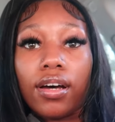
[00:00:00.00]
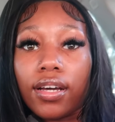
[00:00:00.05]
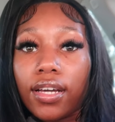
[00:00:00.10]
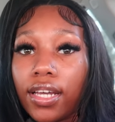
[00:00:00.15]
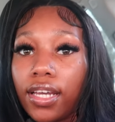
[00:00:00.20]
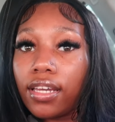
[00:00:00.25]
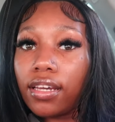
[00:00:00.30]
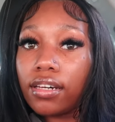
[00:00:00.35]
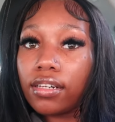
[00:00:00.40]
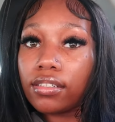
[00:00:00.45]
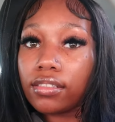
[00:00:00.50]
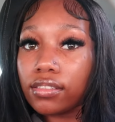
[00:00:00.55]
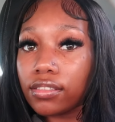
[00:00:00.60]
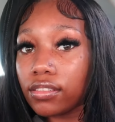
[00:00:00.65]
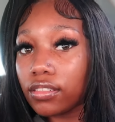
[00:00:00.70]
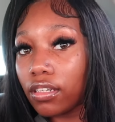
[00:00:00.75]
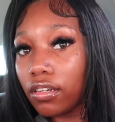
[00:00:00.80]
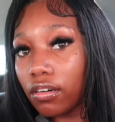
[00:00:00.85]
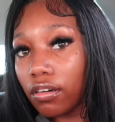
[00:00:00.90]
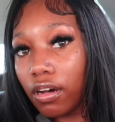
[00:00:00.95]
Okay, y'all,
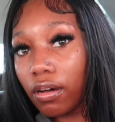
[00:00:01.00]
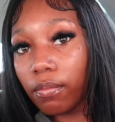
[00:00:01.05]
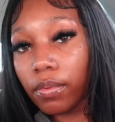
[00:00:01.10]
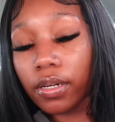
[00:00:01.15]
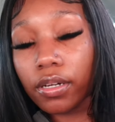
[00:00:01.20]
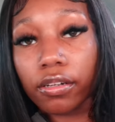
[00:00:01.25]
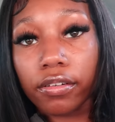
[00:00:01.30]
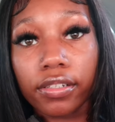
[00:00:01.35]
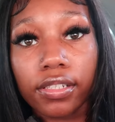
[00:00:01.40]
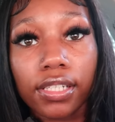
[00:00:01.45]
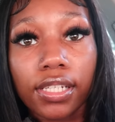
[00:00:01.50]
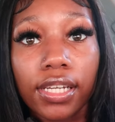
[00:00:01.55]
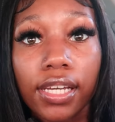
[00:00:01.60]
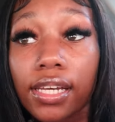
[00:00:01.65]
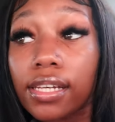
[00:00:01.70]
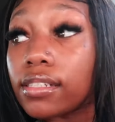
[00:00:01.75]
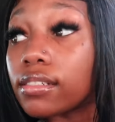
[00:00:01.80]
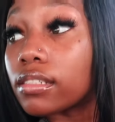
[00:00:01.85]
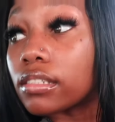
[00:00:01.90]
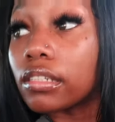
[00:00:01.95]
so I'm
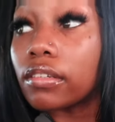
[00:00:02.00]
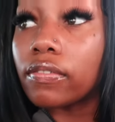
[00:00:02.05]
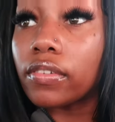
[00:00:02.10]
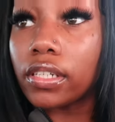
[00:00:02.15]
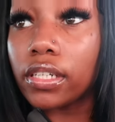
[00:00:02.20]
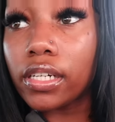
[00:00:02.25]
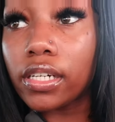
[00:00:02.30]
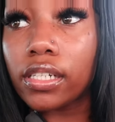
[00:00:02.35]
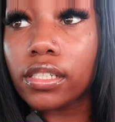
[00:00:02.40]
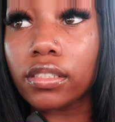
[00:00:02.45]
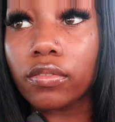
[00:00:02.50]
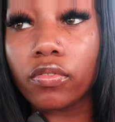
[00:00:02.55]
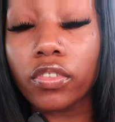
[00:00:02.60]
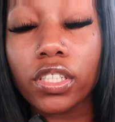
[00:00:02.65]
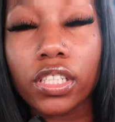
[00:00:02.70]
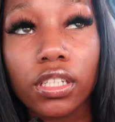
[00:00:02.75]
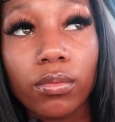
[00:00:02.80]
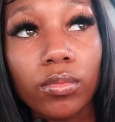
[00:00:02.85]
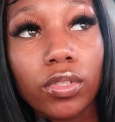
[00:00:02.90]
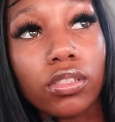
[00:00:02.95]
currently at CVS. I'm
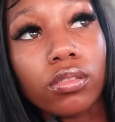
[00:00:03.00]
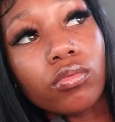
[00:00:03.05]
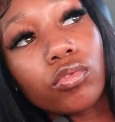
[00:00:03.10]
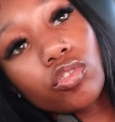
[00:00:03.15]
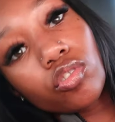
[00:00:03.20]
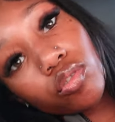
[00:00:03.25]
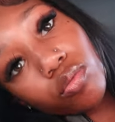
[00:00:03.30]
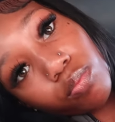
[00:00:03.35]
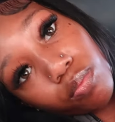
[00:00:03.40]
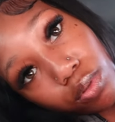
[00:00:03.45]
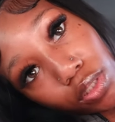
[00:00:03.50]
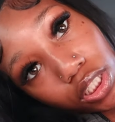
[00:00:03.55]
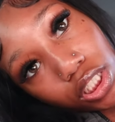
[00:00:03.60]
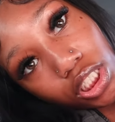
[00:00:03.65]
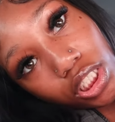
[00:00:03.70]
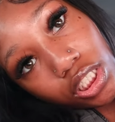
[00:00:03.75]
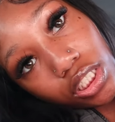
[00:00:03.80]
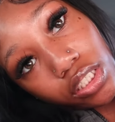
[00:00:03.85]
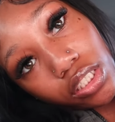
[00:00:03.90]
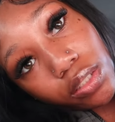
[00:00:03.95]
gonna give me some
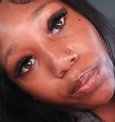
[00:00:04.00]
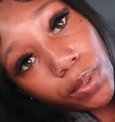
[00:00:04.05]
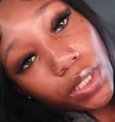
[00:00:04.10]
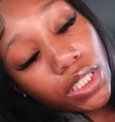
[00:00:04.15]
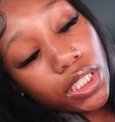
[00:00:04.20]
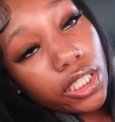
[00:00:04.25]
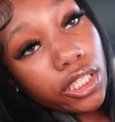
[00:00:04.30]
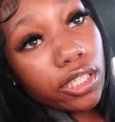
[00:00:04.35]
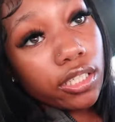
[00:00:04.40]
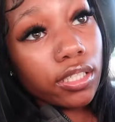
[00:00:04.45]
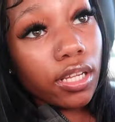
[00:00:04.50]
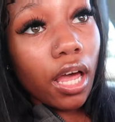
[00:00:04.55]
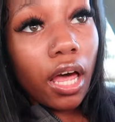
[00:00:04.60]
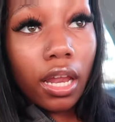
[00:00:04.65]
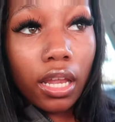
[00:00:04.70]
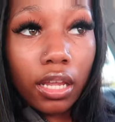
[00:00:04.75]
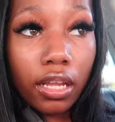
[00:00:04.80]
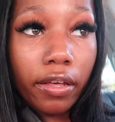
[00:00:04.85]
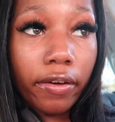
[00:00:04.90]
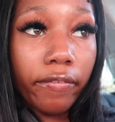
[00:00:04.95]
toothbrushes because
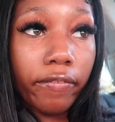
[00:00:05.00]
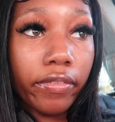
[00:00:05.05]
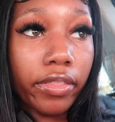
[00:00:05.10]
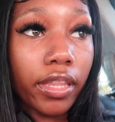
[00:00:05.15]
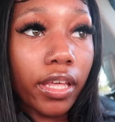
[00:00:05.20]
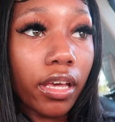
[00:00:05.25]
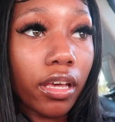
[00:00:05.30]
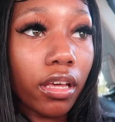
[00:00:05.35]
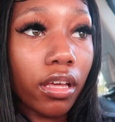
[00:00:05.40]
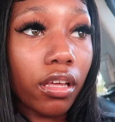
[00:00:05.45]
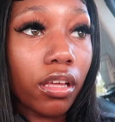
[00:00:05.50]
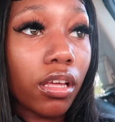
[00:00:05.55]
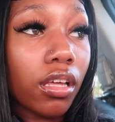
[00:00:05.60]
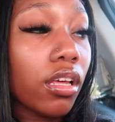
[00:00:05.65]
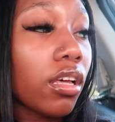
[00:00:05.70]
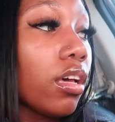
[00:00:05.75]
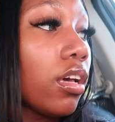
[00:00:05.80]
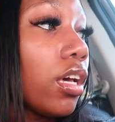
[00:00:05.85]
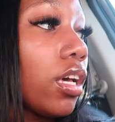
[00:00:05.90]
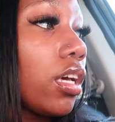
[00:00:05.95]
I left that
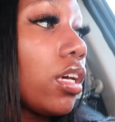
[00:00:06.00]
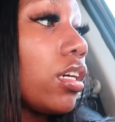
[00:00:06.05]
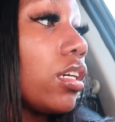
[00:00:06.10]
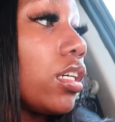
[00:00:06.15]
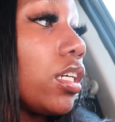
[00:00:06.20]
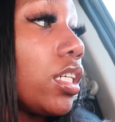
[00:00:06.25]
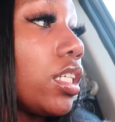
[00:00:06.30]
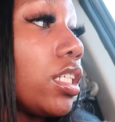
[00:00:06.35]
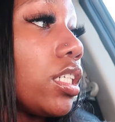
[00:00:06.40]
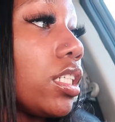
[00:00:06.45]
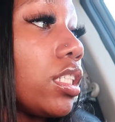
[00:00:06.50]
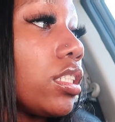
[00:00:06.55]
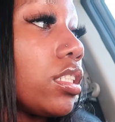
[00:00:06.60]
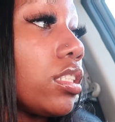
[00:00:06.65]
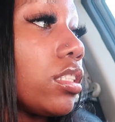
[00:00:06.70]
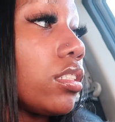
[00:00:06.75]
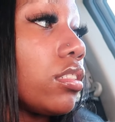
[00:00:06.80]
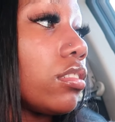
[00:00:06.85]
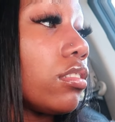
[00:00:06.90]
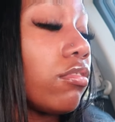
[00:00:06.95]

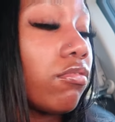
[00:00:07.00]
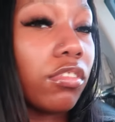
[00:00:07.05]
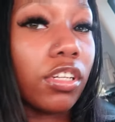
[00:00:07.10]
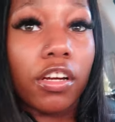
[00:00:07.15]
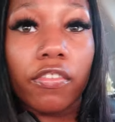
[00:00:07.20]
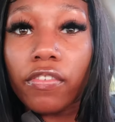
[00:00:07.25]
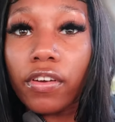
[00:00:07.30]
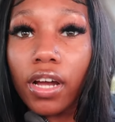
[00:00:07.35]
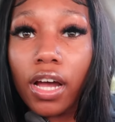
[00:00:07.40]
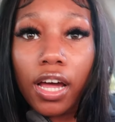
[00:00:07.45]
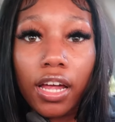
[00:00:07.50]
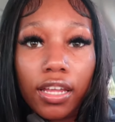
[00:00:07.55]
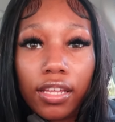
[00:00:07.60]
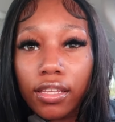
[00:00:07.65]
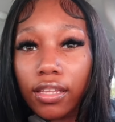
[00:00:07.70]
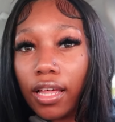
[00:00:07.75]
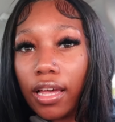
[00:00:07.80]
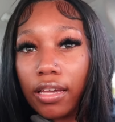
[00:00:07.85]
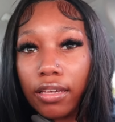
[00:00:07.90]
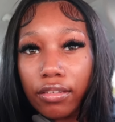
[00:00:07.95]
and whatever
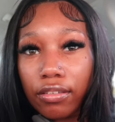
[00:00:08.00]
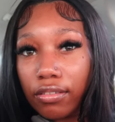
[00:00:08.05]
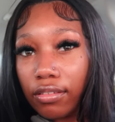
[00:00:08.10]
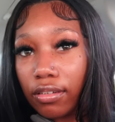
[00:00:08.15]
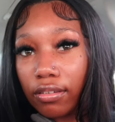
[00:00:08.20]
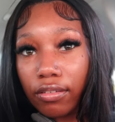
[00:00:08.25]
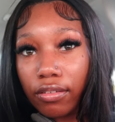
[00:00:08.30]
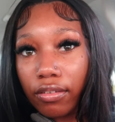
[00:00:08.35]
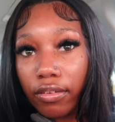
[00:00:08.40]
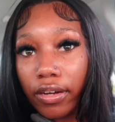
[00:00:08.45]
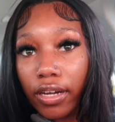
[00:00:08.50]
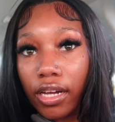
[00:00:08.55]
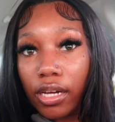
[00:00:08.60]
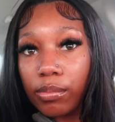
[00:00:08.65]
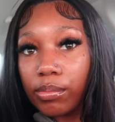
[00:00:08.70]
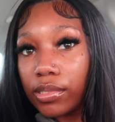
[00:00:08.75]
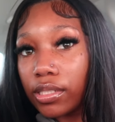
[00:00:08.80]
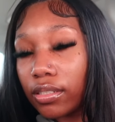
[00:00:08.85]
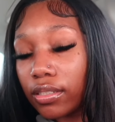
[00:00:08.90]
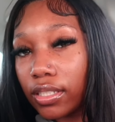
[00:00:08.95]
I, like, you know,
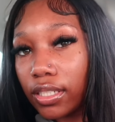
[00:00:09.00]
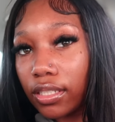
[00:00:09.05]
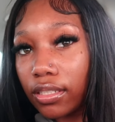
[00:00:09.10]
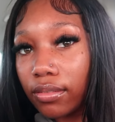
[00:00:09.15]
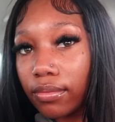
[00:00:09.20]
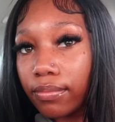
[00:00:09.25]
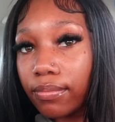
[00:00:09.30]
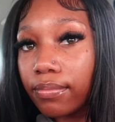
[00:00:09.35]
grab. So yeah.